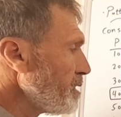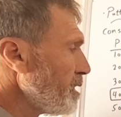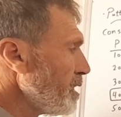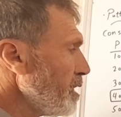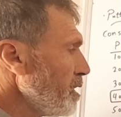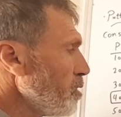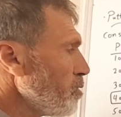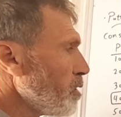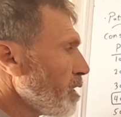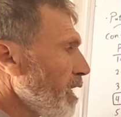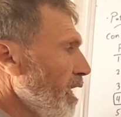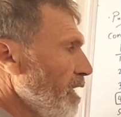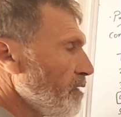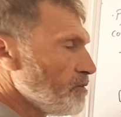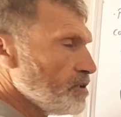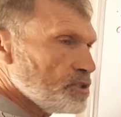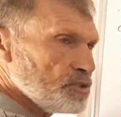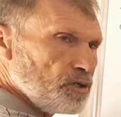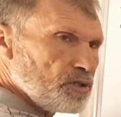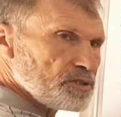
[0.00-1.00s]
you're going to have a
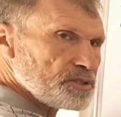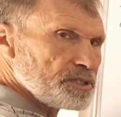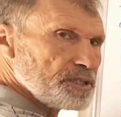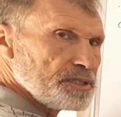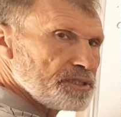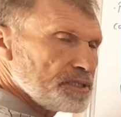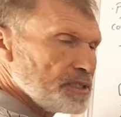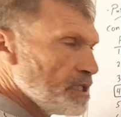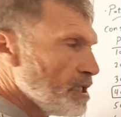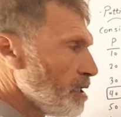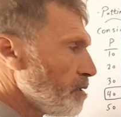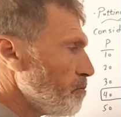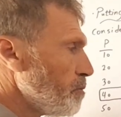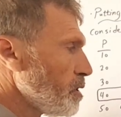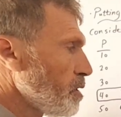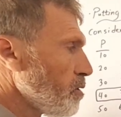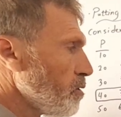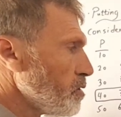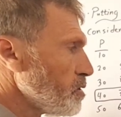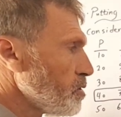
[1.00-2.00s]
shortage
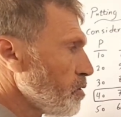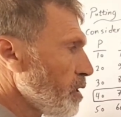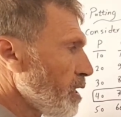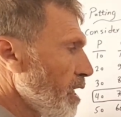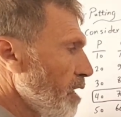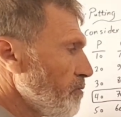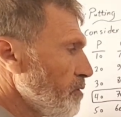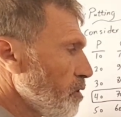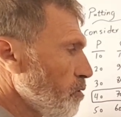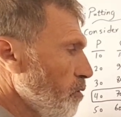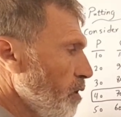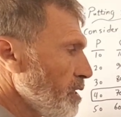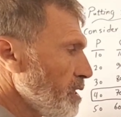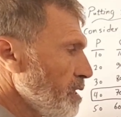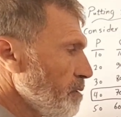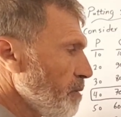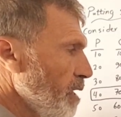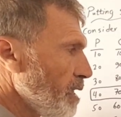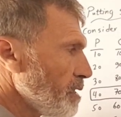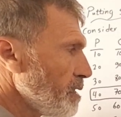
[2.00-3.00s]
because you're going to have the quantity
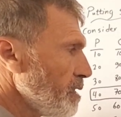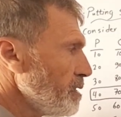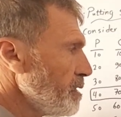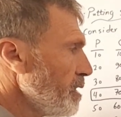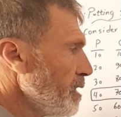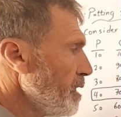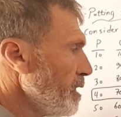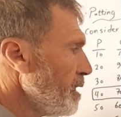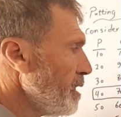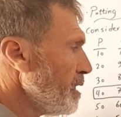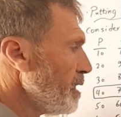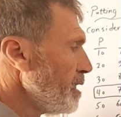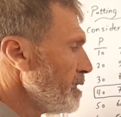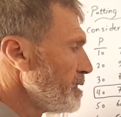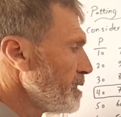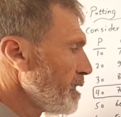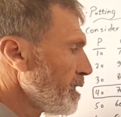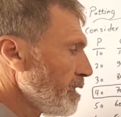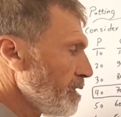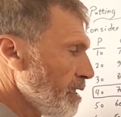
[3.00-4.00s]
demanded is
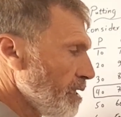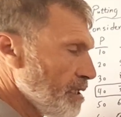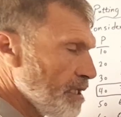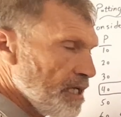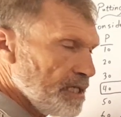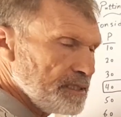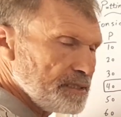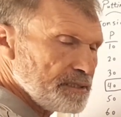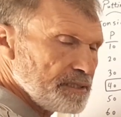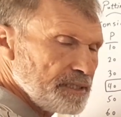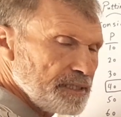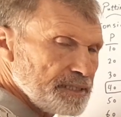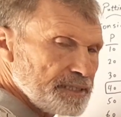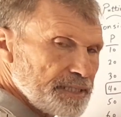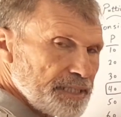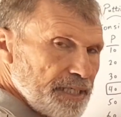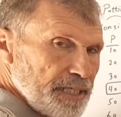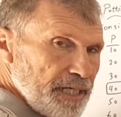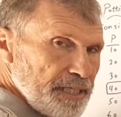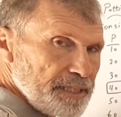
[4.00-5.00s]

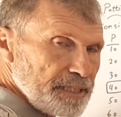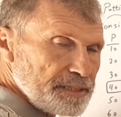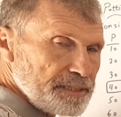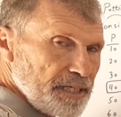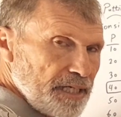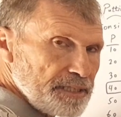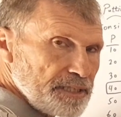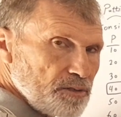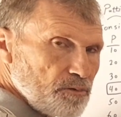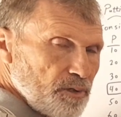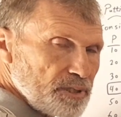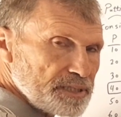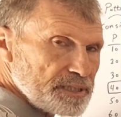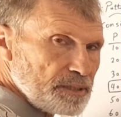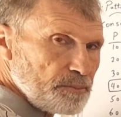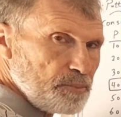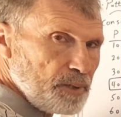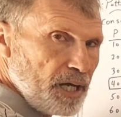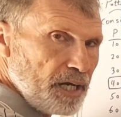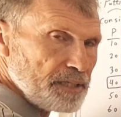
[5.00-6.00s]
greater than the quantity
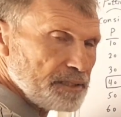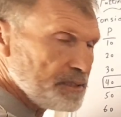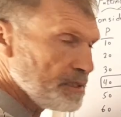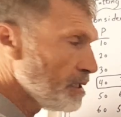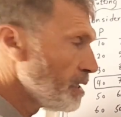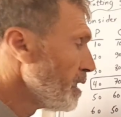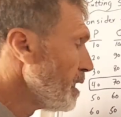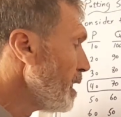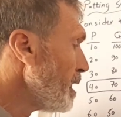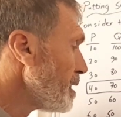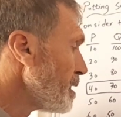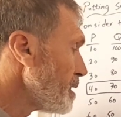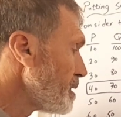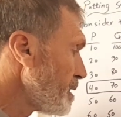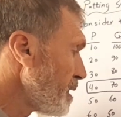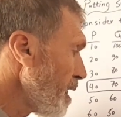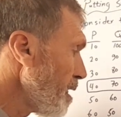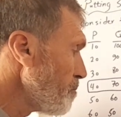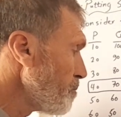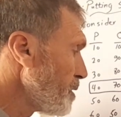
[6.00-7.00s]
supplied. The
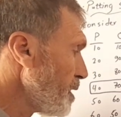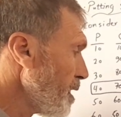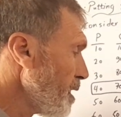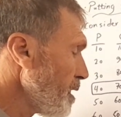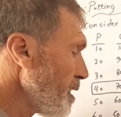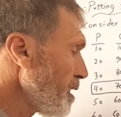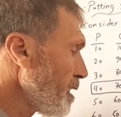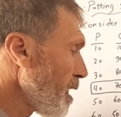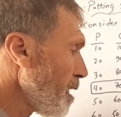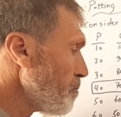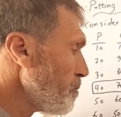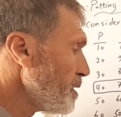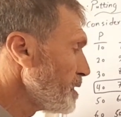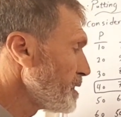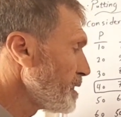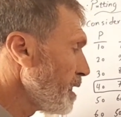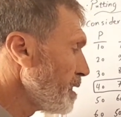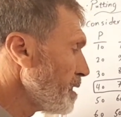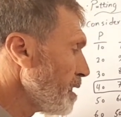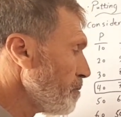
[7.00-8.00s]
same thing can be
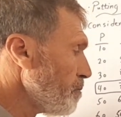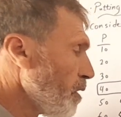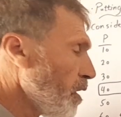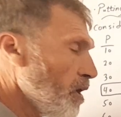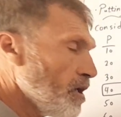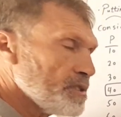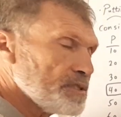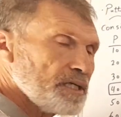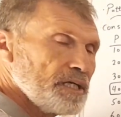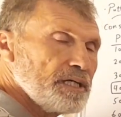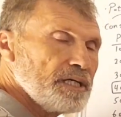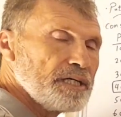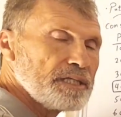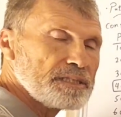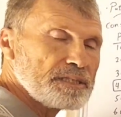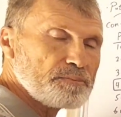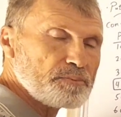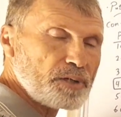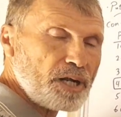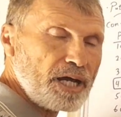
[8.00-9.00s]
said about
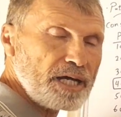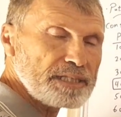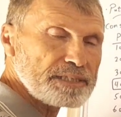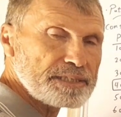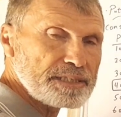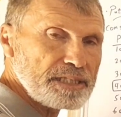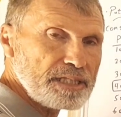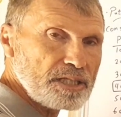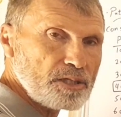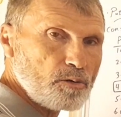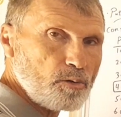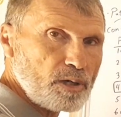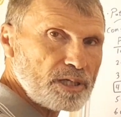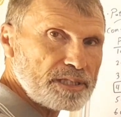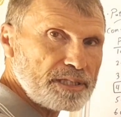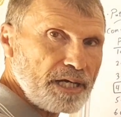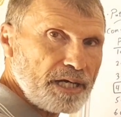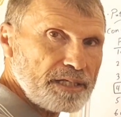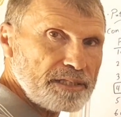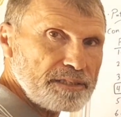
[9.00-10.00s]
the price equal
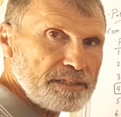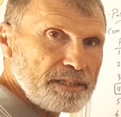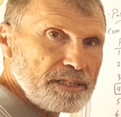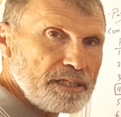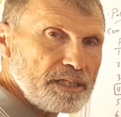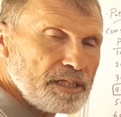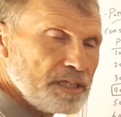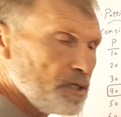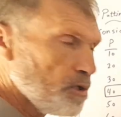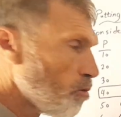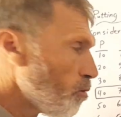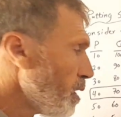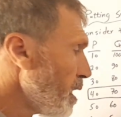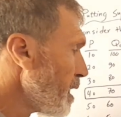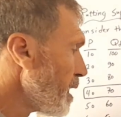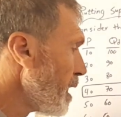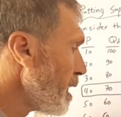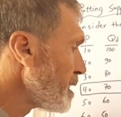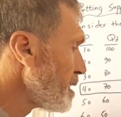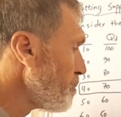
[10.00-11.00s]
10,
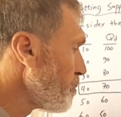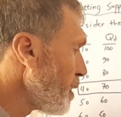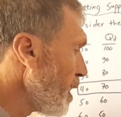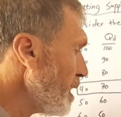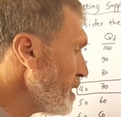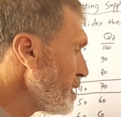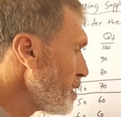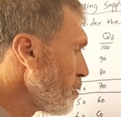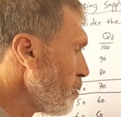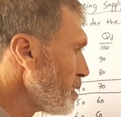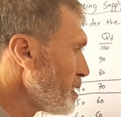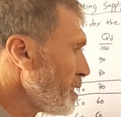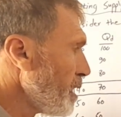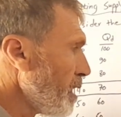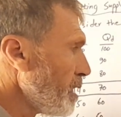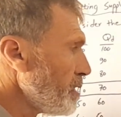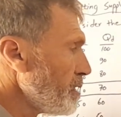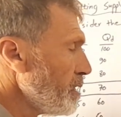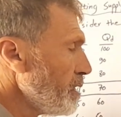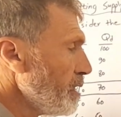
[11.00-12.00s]
where at the price equal
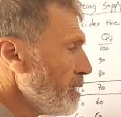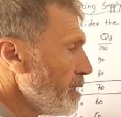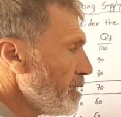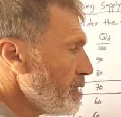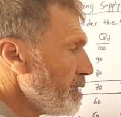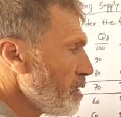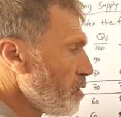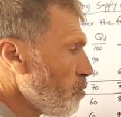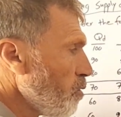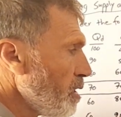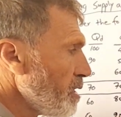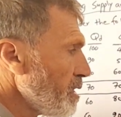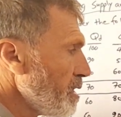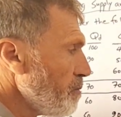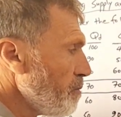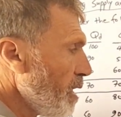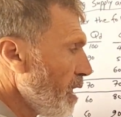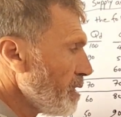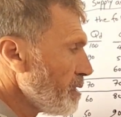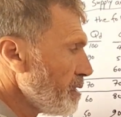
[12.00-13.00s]
10, the quantity
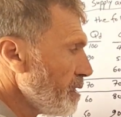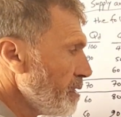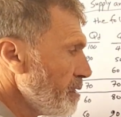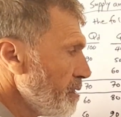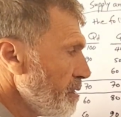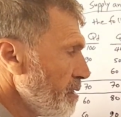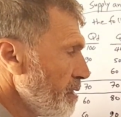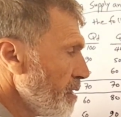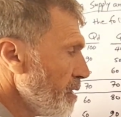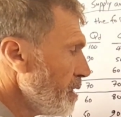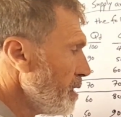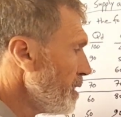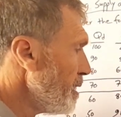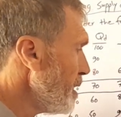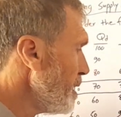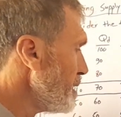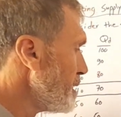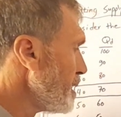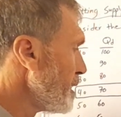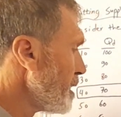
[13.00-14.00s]
demanded
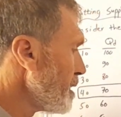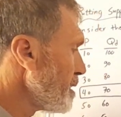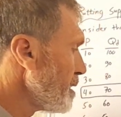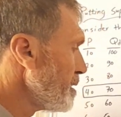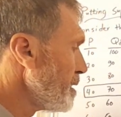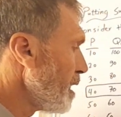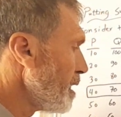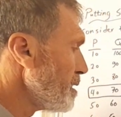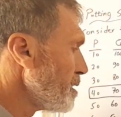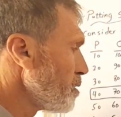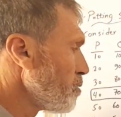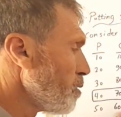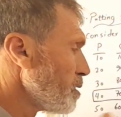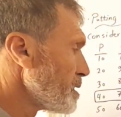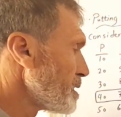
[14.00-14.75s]
is greater than the quantity